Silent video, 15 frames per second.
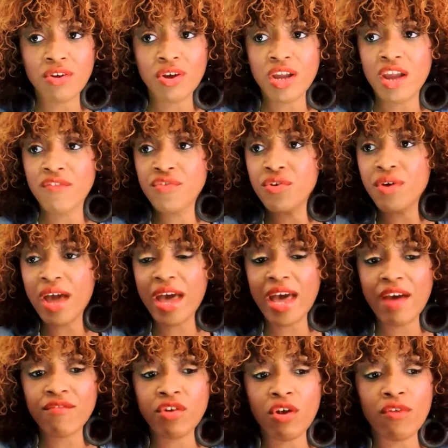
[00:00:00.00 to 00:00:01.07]
If you
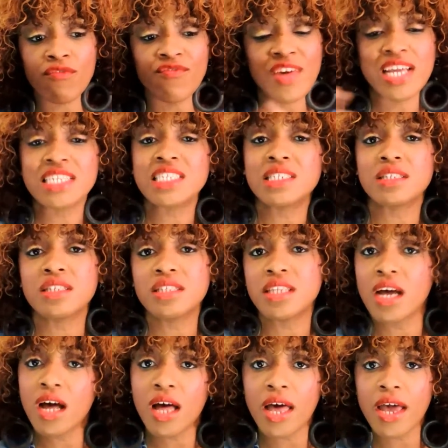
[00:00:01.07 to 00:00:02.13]
have your face
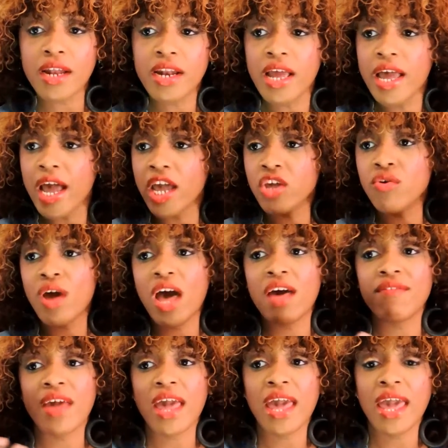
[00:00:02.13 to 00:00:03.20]
done and you
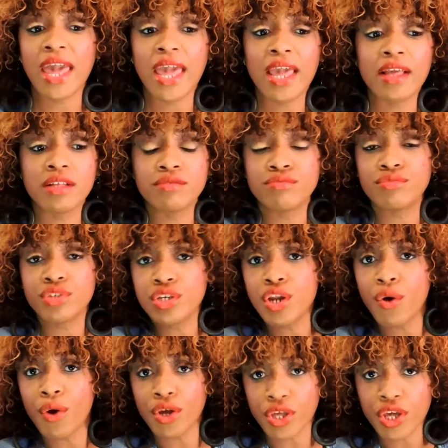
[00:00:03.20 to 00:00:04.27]
have a, you
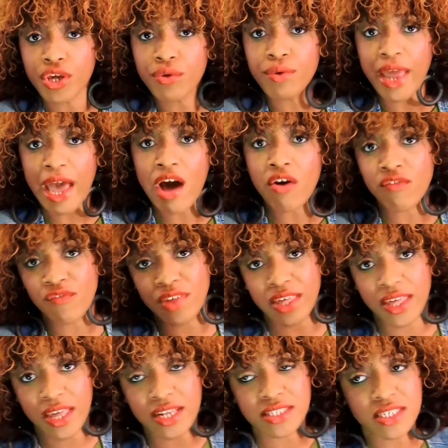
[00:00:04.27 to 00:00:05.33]
know, a cute
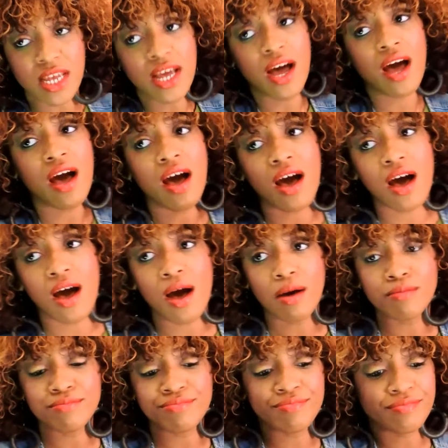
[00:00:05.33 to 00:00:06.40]
outfit, um,